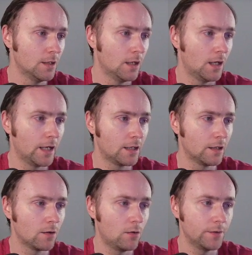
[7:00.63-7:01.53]
and
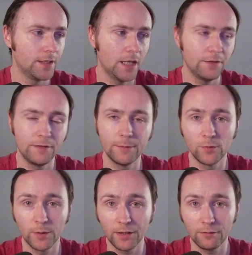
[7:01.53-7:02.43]
click on the
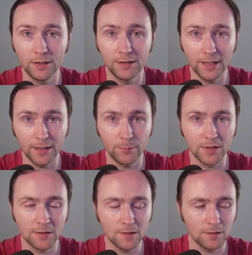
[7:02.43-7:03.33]
FM23 databases.